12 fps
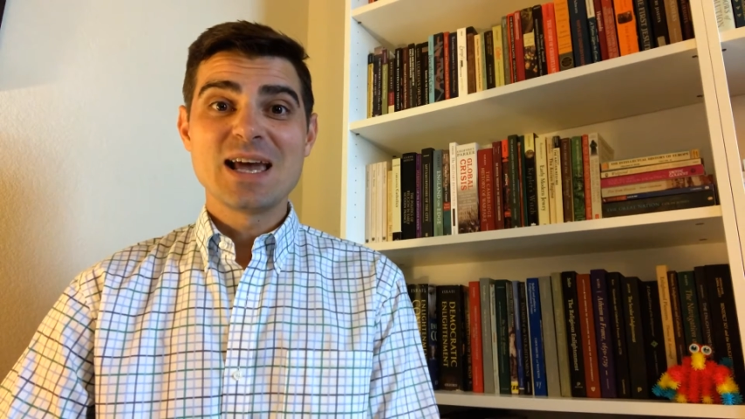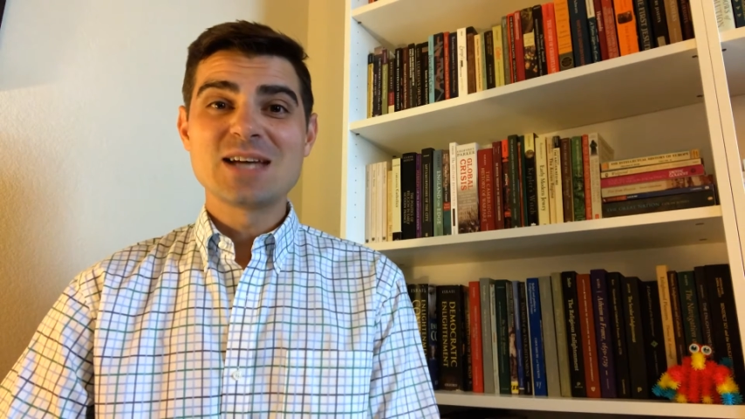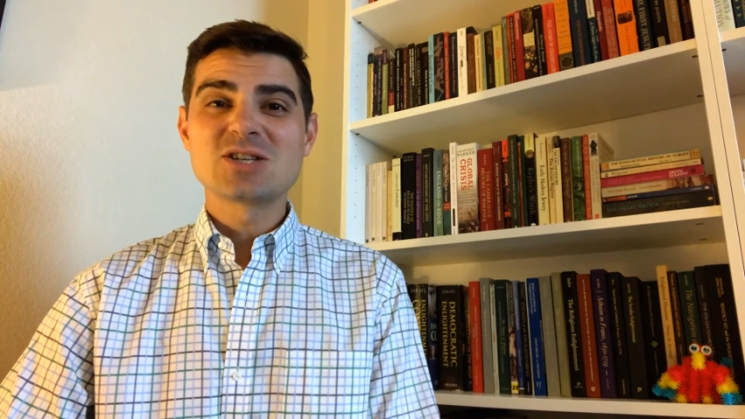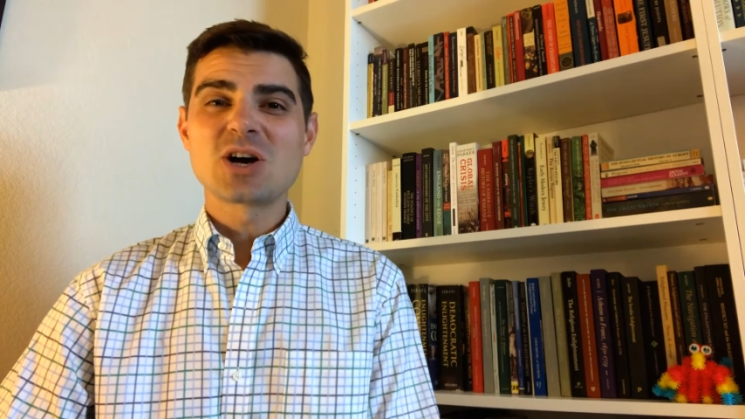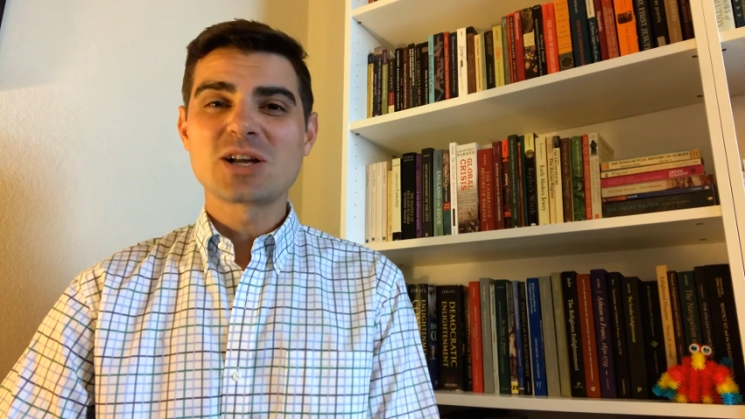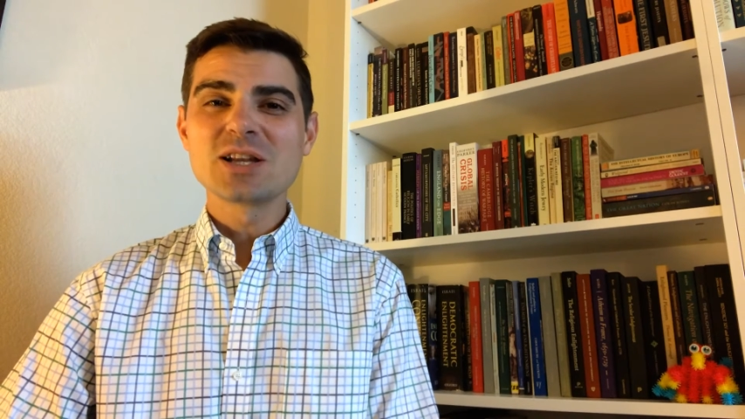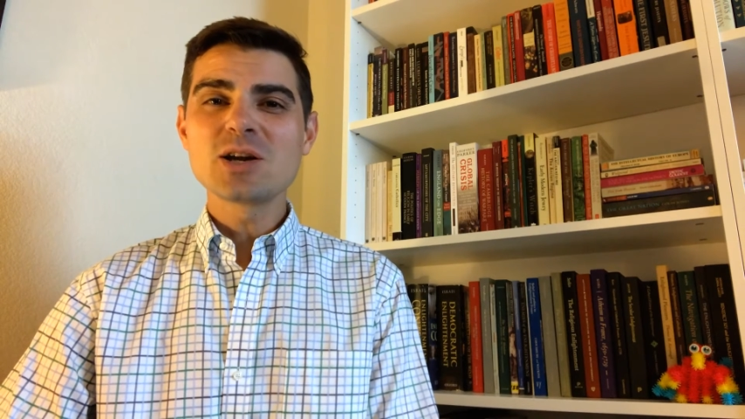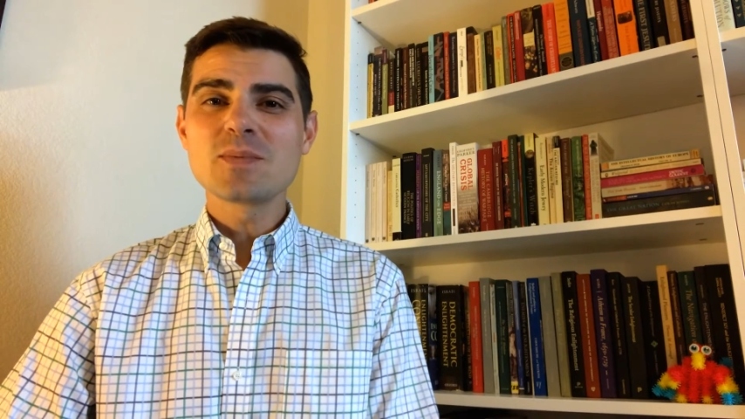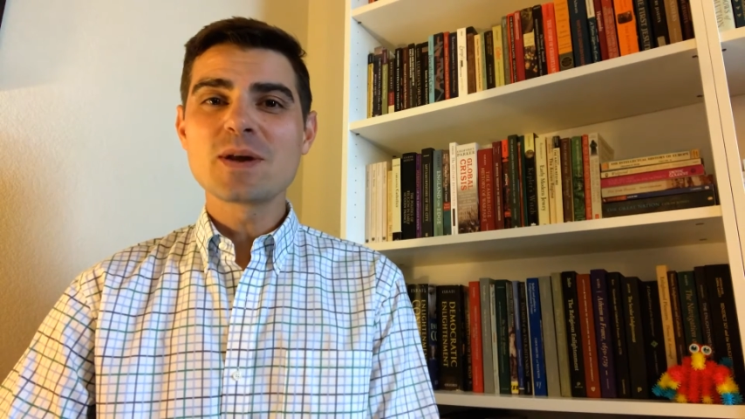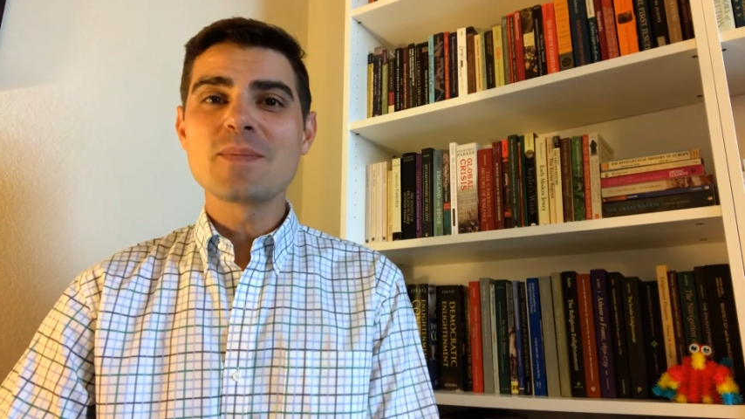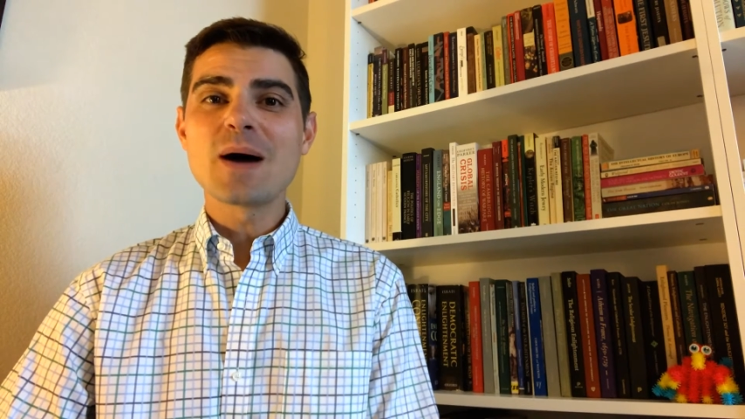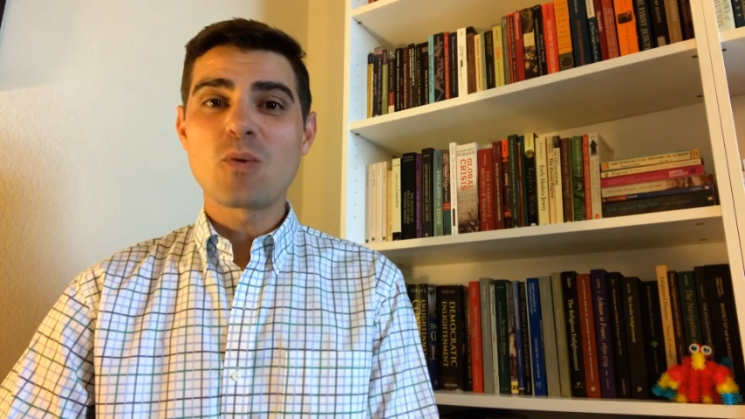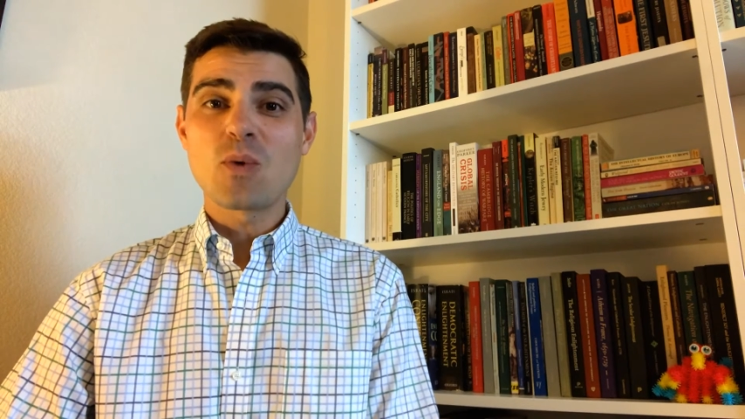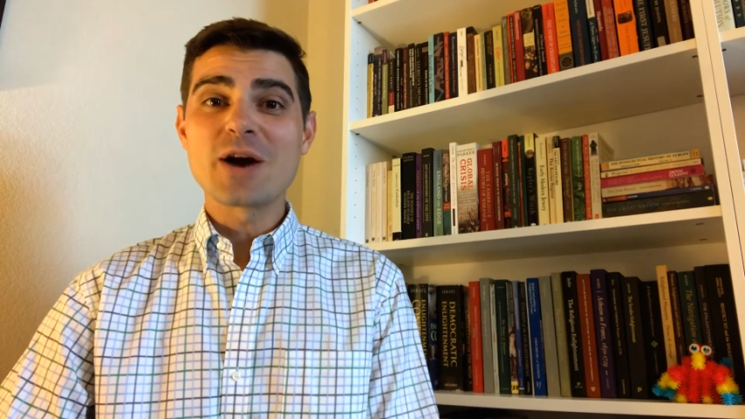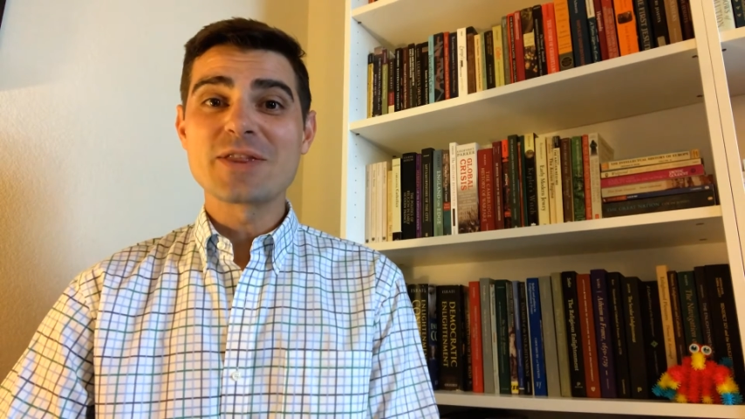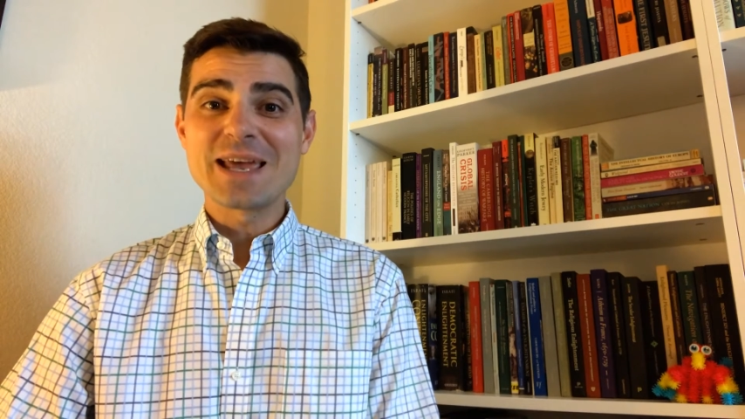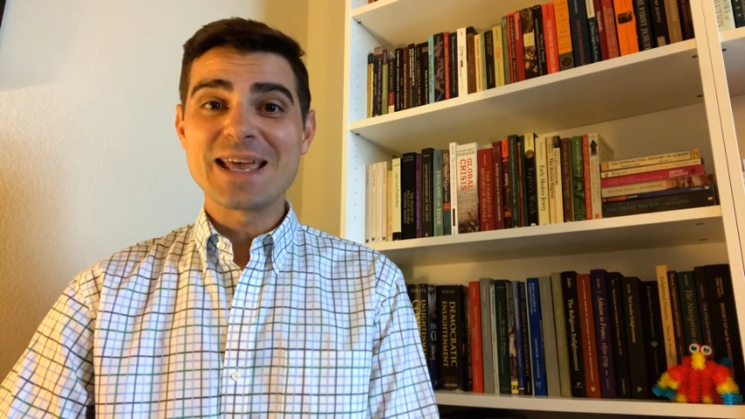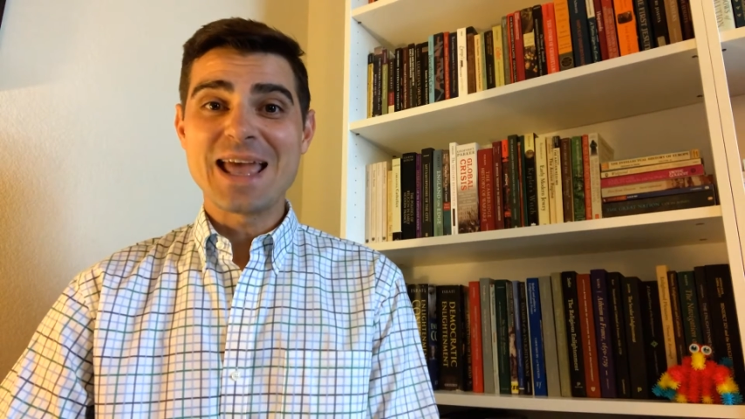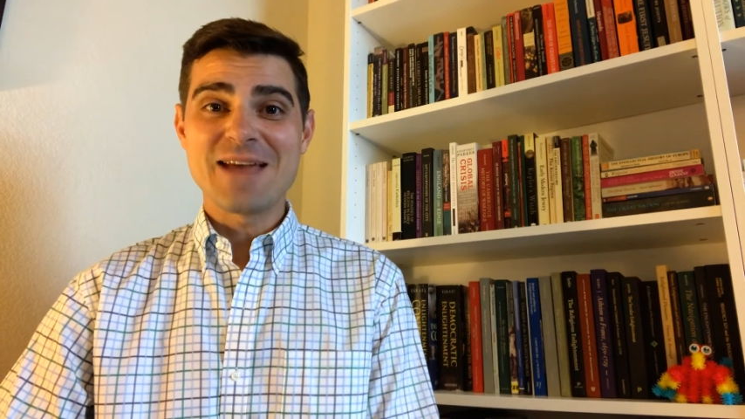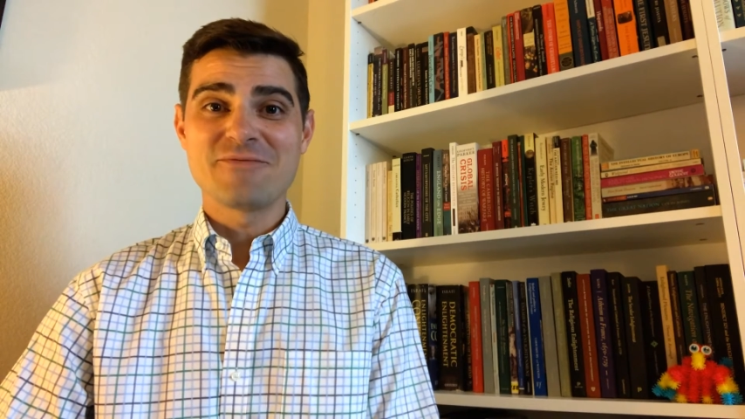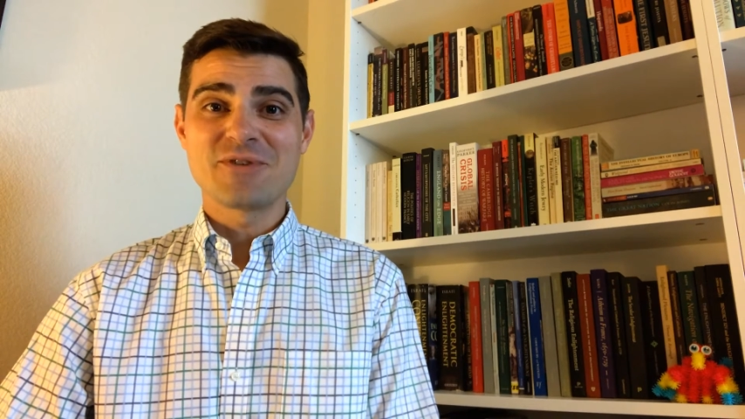and talk a little bit about where they came